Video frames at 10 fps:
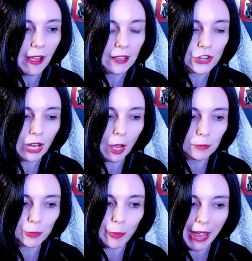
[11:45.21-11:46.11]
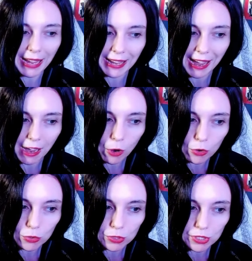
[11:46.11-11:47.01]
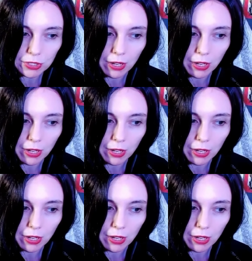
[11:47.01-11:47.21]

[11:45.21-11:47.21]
she comes back out